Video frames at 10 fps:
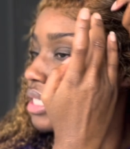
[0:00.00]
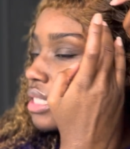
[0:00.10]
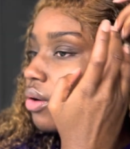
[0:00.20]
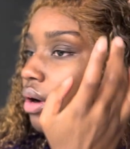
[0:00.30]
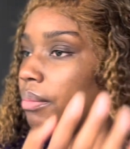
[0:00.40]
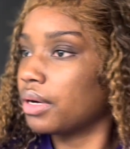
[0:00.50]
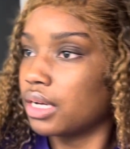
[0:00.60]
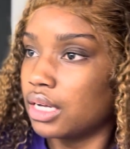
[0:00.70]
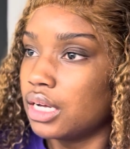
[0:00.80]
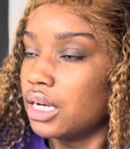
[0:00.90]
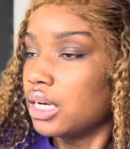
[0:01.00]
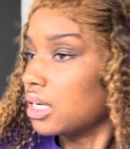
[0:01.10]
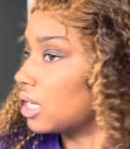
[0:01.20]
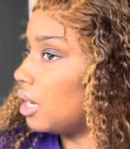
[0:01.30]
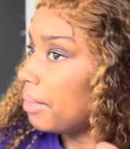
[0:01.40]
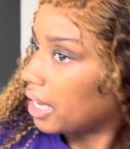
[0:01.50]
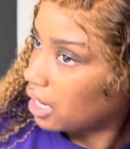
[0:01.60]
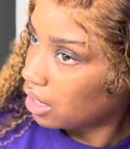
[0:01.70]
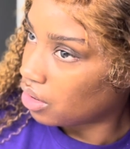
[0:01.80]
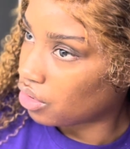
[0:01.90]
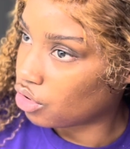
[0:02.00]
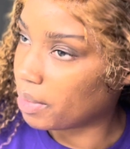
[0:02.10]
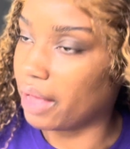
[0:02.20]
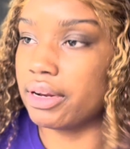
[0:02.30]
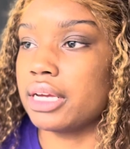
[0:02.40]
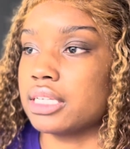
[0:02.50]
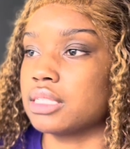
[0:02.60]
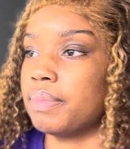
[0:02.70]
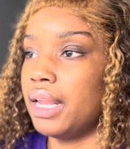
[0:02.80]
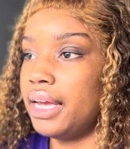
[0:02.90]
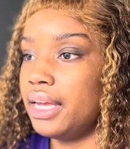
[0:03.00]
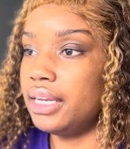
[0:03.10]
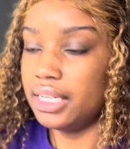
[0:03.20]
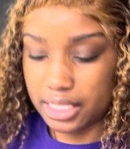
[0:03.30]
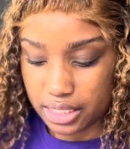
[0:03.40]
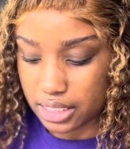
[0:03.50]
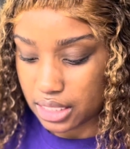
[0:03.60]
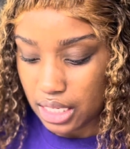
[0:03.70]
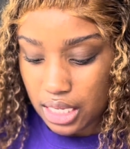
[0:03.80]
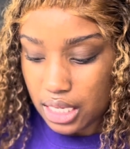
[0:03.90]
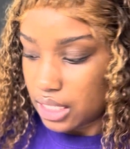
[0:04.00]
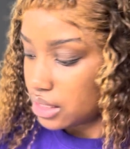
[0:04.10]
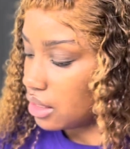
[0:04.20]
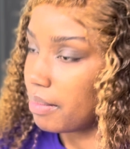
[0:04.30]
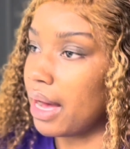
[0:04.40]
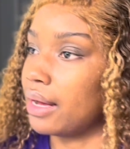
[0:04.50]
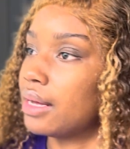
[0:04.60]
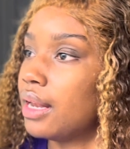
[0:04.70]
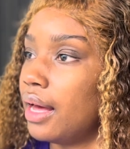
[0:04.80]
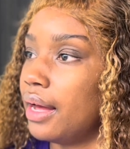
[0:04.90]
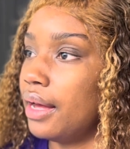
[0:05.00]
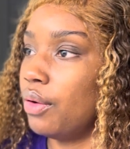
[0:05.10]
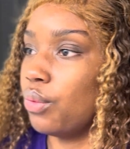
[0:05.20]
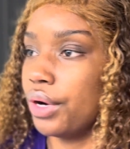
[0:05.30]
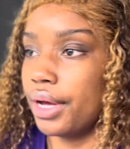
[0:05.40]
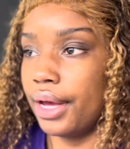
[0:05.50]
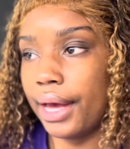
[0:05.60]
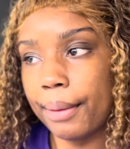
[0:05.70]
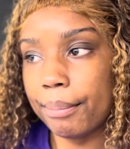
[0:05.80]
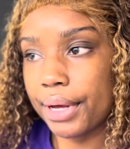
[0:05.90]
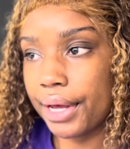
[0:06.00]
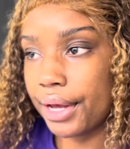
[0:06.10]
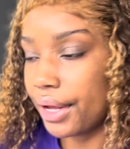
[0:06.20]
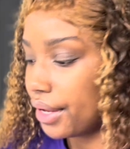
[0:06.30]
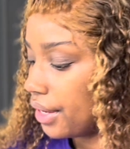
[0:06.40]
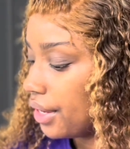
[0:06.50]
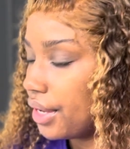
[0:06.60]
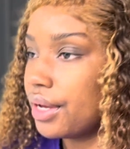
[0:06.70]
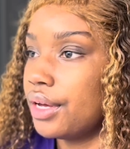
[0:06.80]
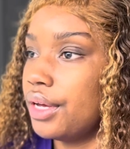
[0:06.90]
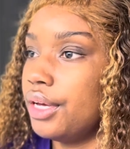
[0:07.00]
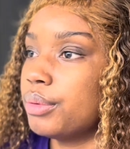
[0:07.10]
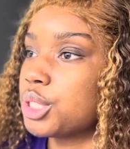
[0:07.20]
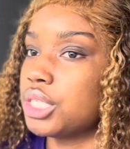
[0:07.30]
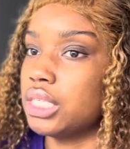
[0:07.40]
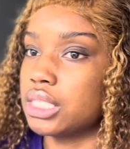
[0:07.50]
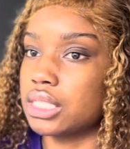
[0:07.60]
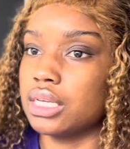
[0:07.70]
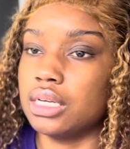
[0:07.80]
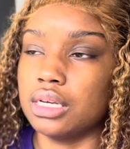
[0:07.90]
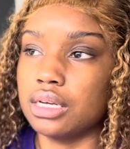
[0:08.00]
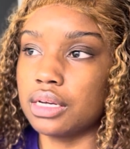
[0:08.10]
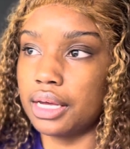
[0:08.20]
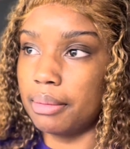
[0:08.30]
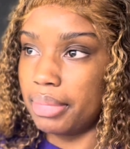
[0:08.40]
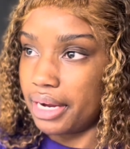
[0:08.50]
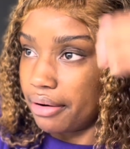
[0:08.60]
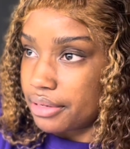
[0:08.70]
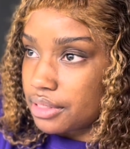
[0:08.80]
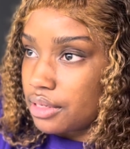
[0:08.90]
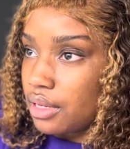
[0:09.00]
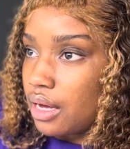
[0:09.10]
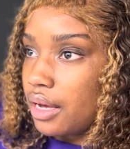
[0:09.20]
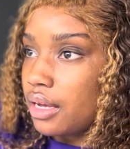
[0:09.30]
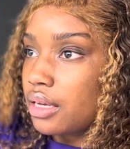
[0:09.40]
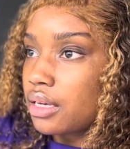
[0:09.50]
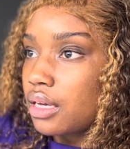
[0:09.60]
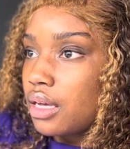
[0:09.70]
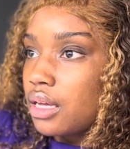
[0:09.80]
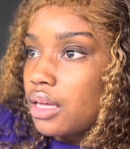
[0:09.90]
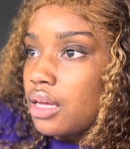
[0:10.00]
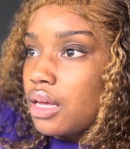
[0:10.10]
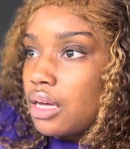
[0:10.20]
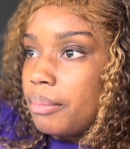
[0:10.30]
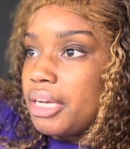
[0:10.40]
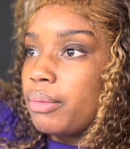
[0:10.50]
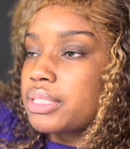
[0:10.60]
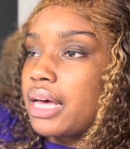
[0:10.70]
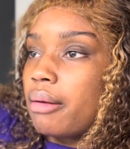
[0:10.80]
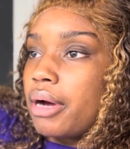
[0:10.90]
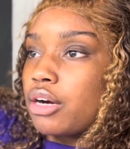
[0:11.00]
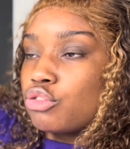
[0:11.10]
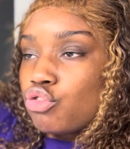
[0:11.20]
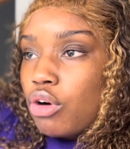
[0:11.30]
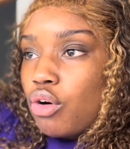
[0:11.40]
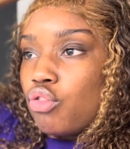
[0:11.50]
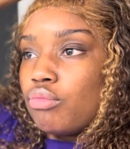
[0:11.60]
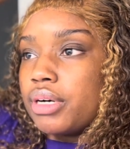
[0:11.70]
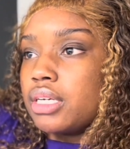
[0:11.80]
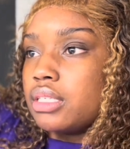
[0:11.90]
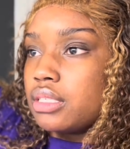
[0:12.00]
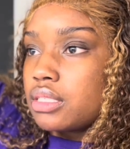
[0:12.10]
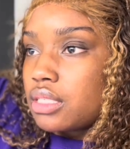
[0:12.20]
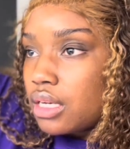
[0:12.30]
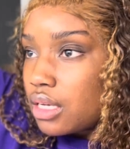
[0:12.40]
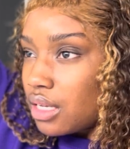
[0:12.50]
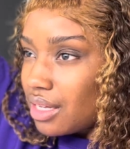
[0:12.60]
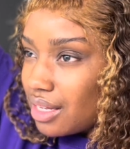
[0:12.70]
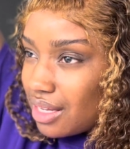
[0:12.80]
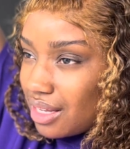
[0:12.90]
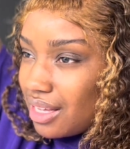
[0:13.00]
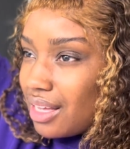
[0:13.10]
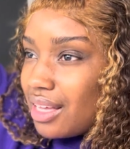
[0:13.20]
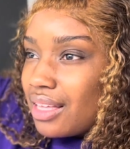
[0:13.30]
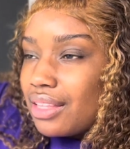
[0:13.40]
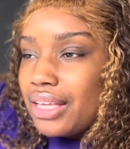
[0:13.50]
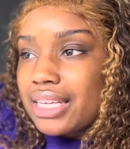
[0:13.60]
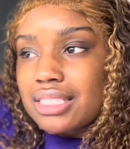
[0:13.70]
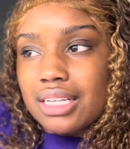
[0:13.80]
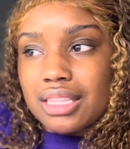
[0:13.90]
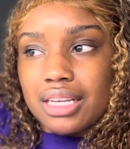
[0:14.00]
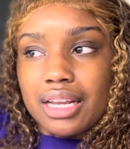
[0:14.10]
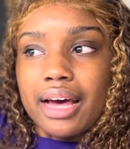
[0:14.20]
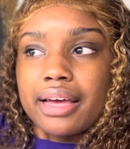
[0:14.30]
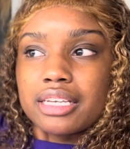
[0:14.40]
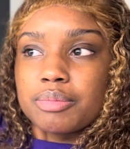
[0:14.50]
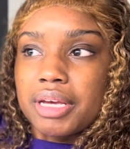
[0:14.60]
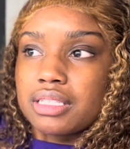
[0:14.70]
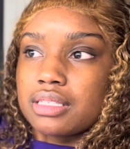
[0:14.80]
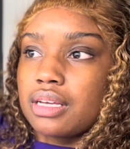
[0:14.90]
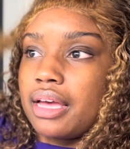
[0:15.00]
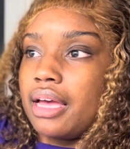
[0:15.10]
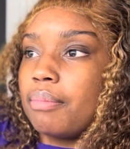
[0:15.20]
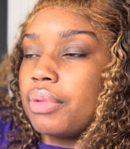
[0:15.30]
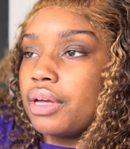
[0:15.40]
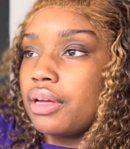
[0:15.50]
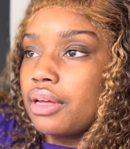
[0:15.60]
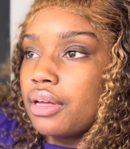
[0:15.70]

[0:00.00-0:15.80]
So I'm coming home, having to explain this to my client, what happened. It was just embarrassing. Like, I mean, it was out of my control, because that's nothing that I expected to happen.